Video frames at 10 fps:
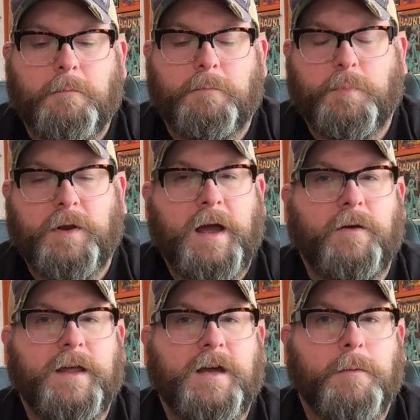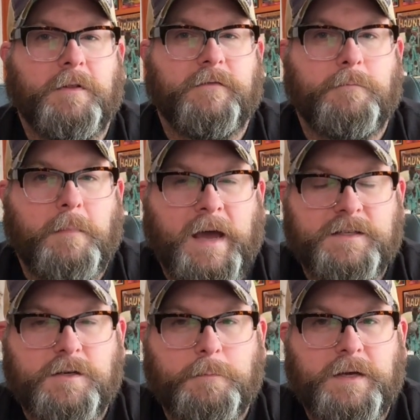put out a couple of
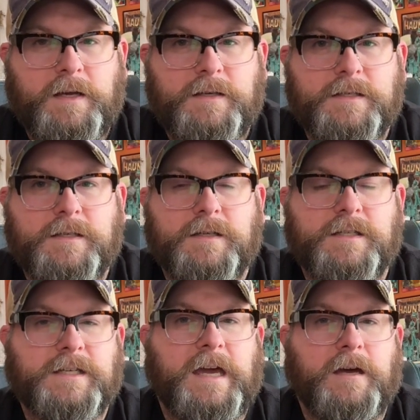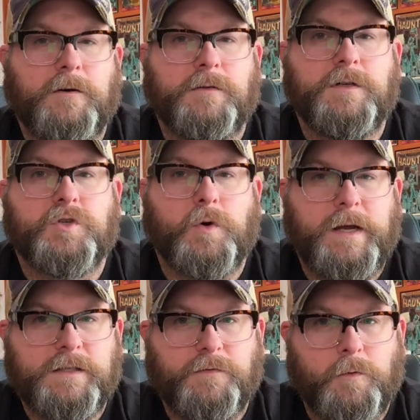masterpiece scaled
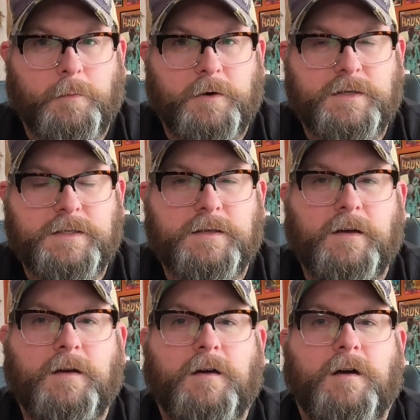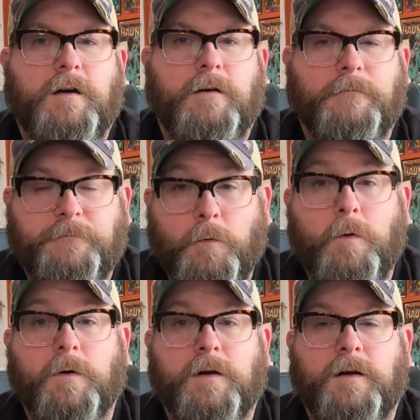Transformers
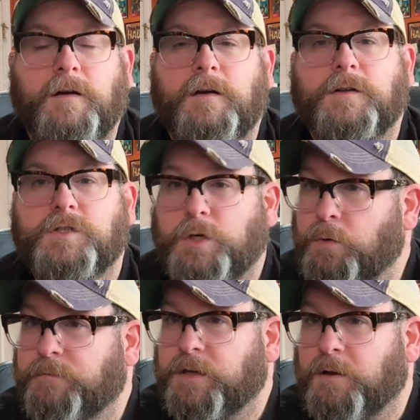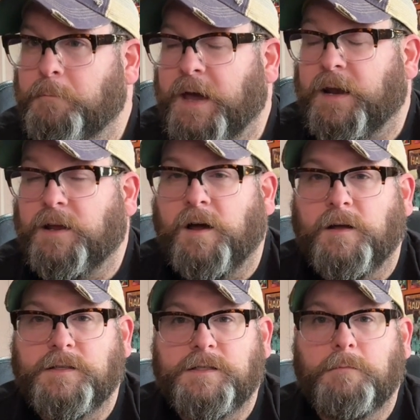for 2 of the
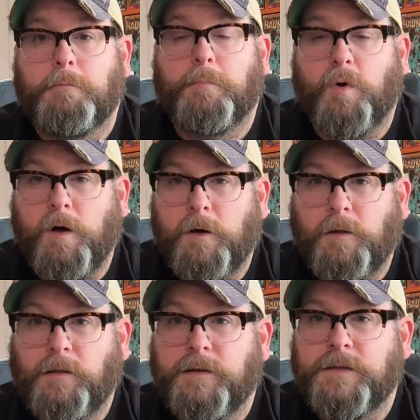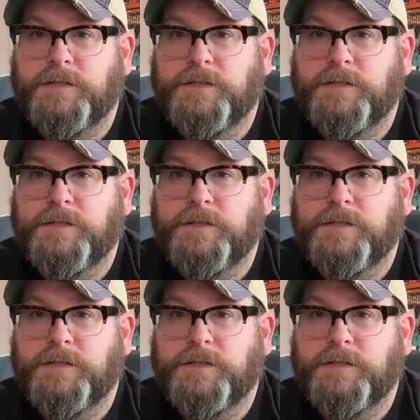Combaticons, Brawl and